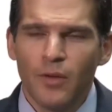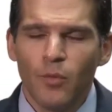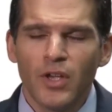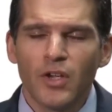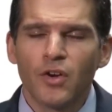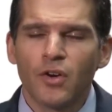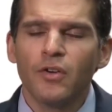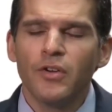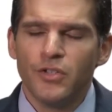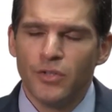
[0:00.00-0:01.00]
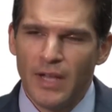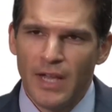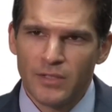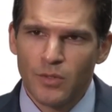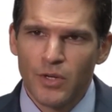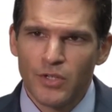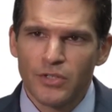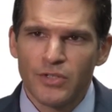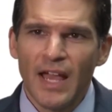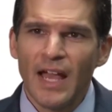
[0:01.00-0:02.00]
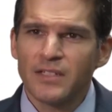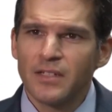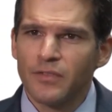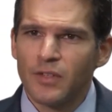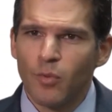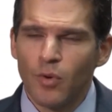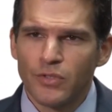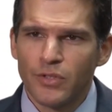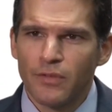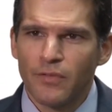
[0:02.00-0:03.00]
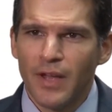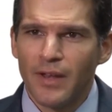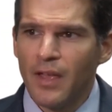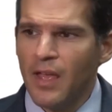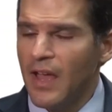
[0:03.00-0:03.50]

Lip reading: We encourage you to ask questions. Ask if they're board certified.